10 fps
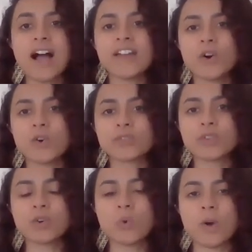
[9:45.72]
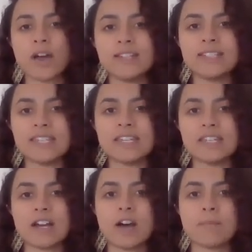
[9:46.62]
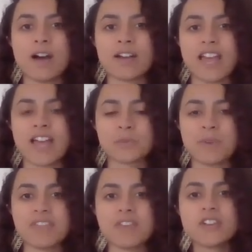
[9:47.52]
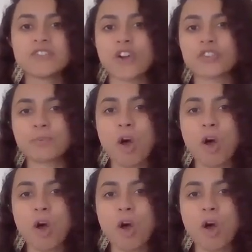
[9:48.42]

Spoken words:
I also did a podcast with Dr.